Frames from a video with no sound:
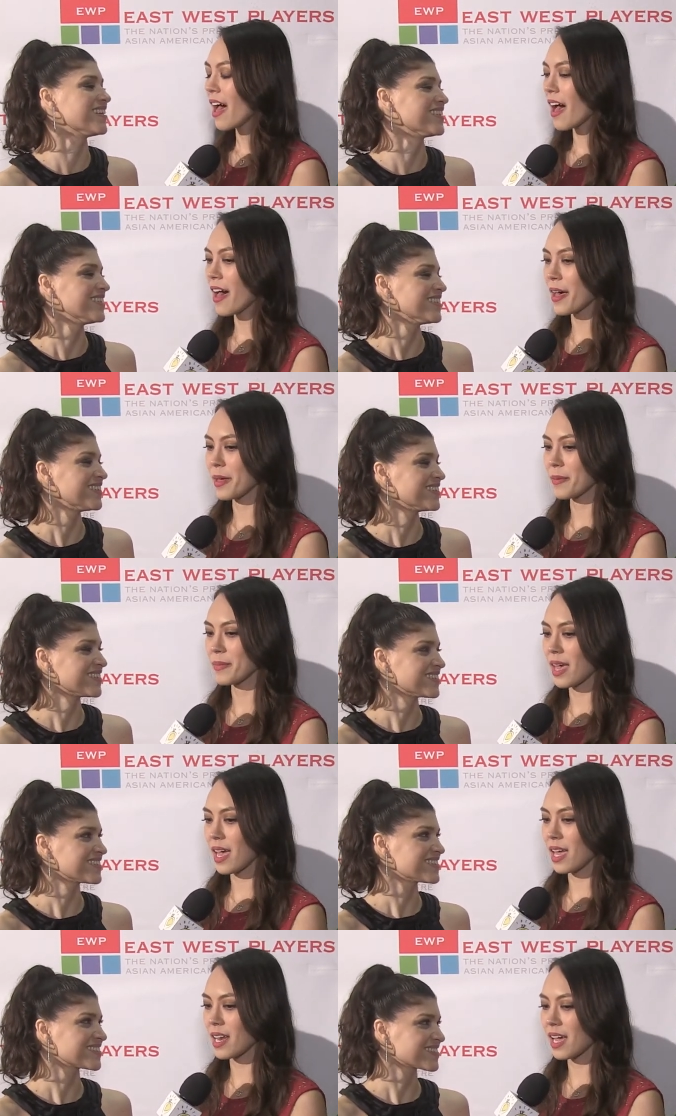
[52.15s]
Speaker 1: Um,
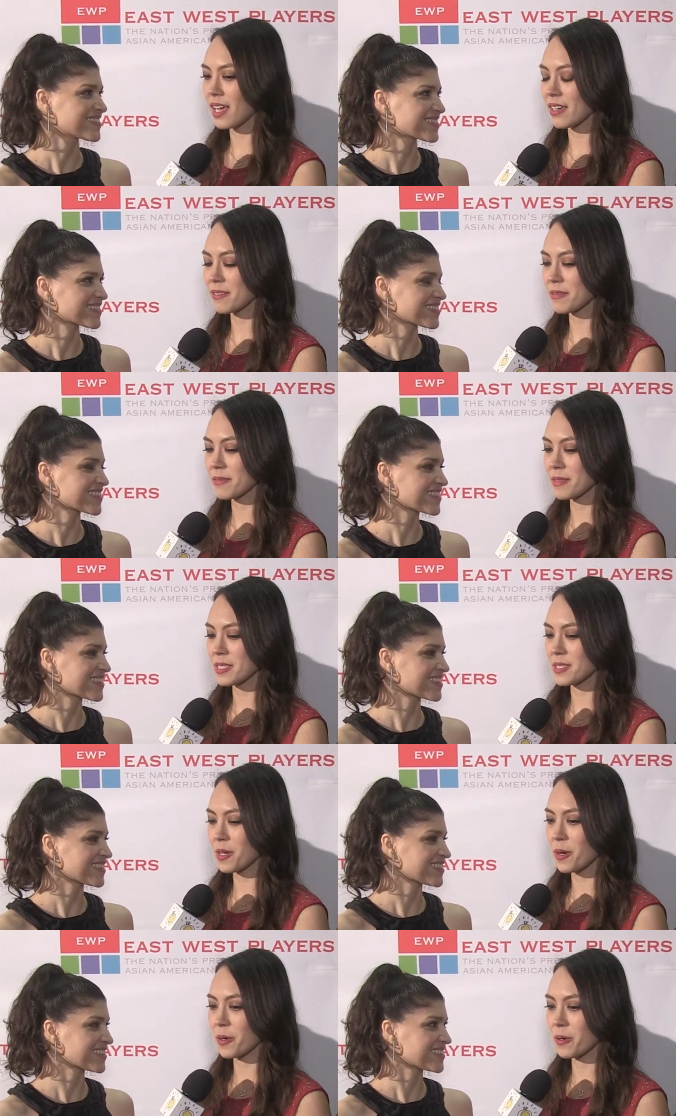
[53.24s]
and I was
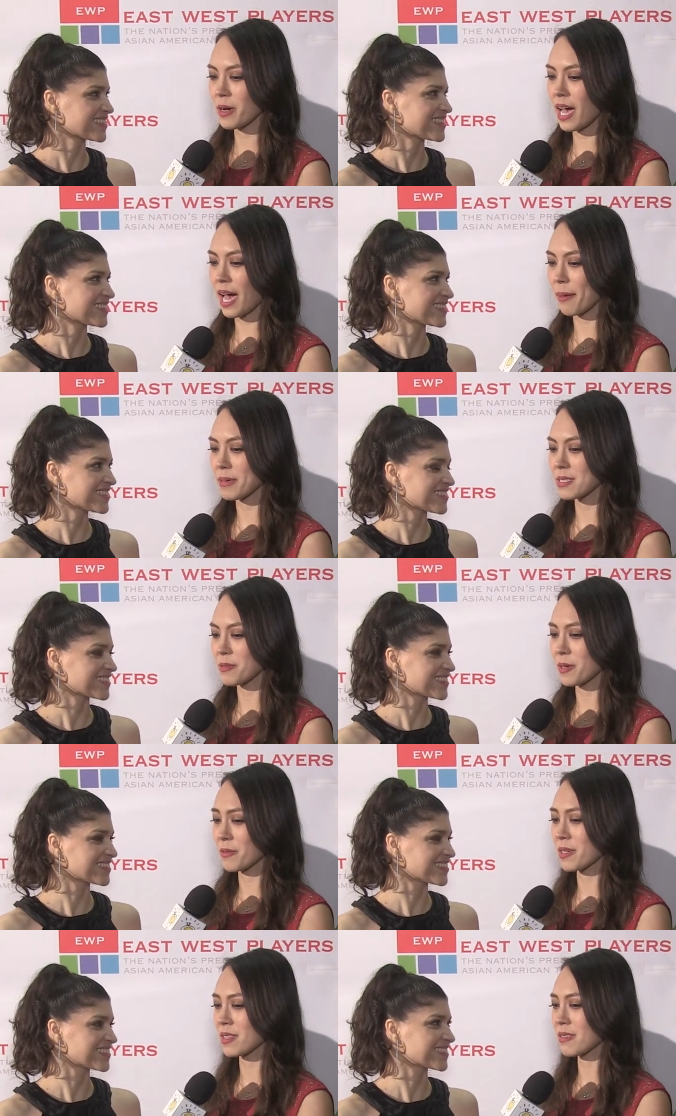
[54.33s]
so happy to work
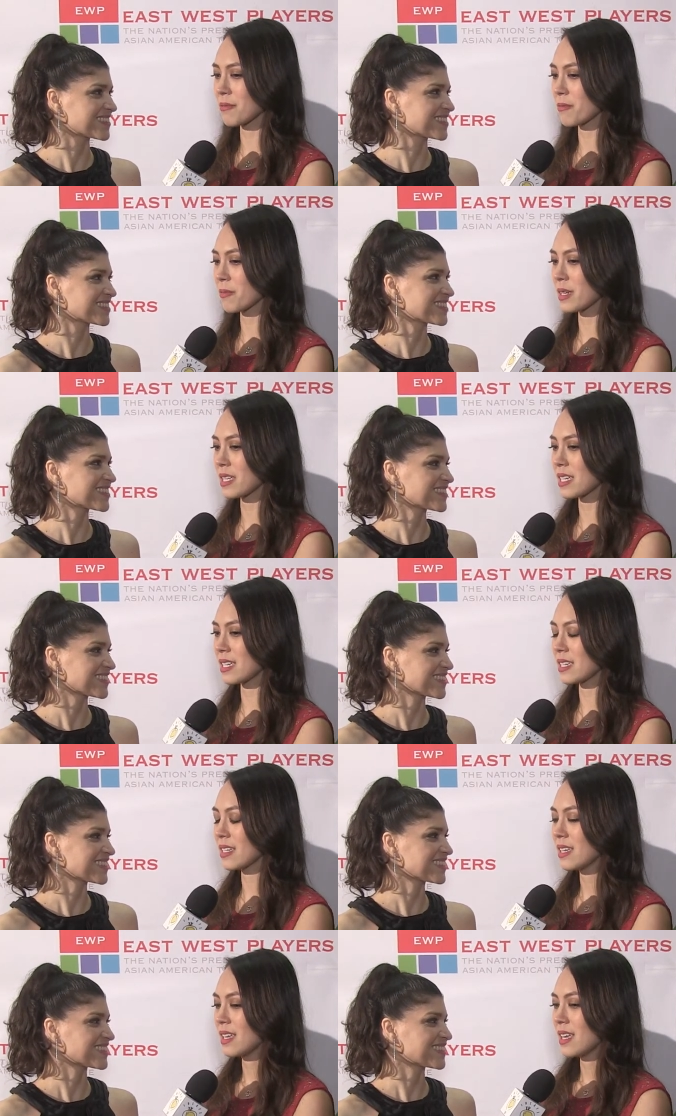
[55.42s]
with really
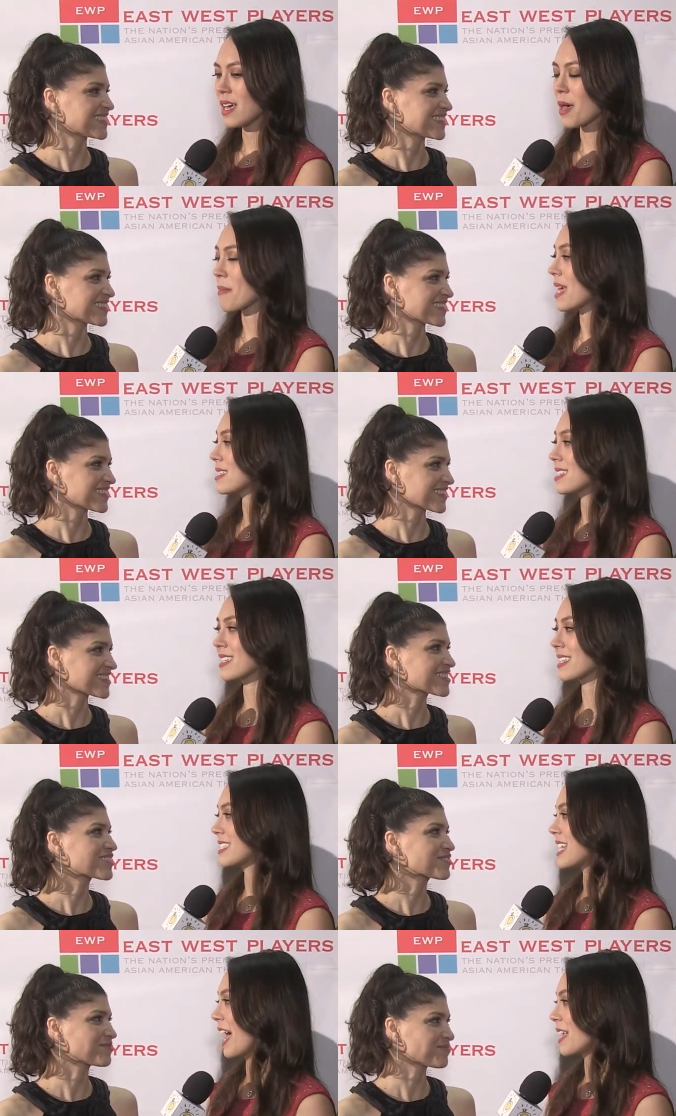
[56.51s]
amazingly
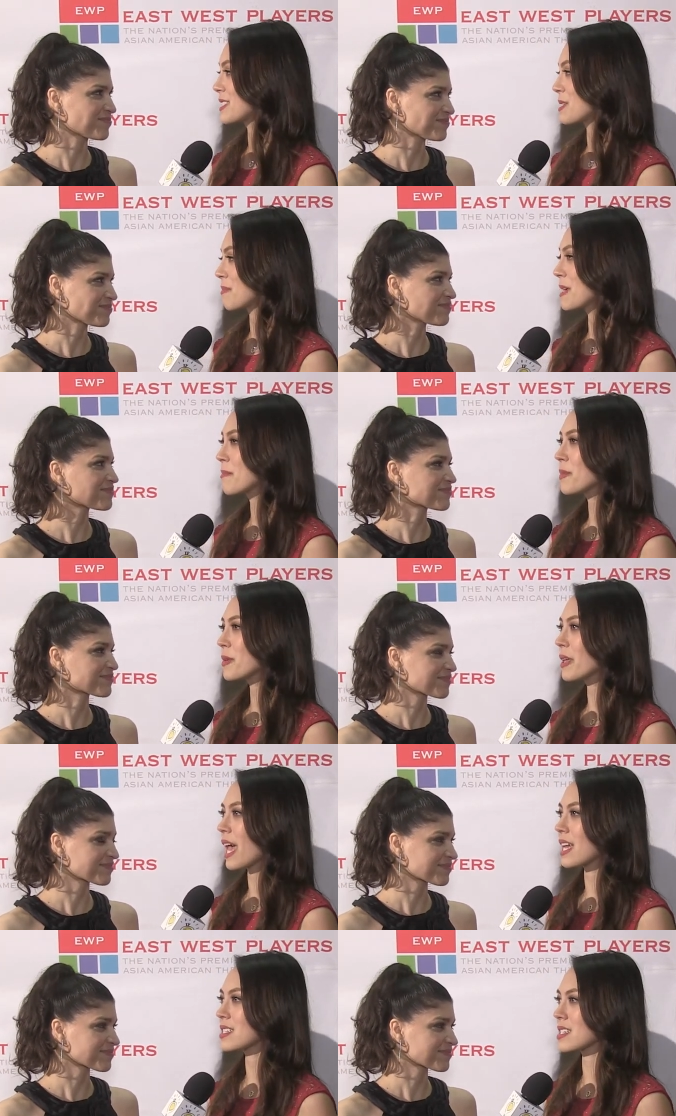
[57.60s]
talented people
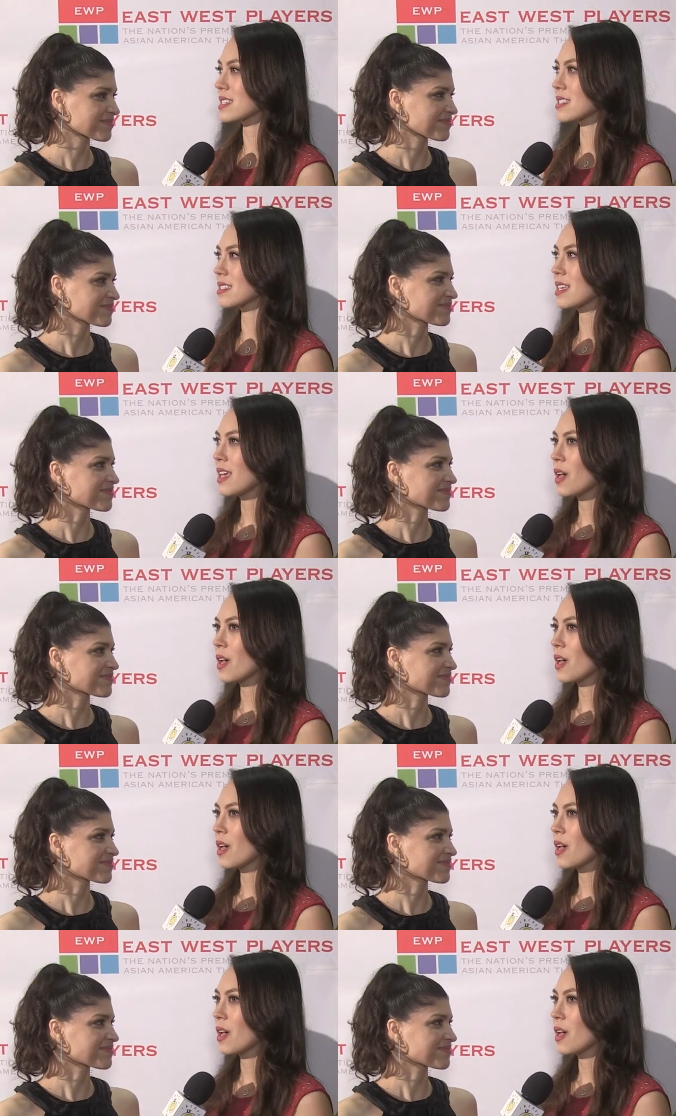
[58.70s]
and just